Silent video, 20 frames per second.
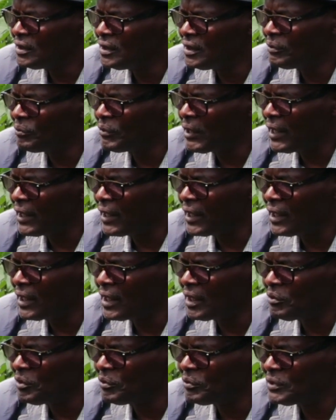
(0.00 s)
a black guy
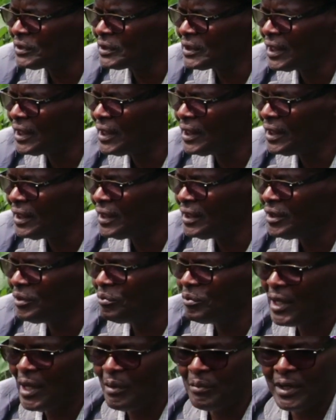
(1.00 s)
come up and say, "Hey,
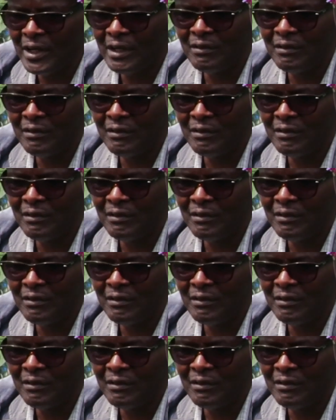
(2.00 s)
black man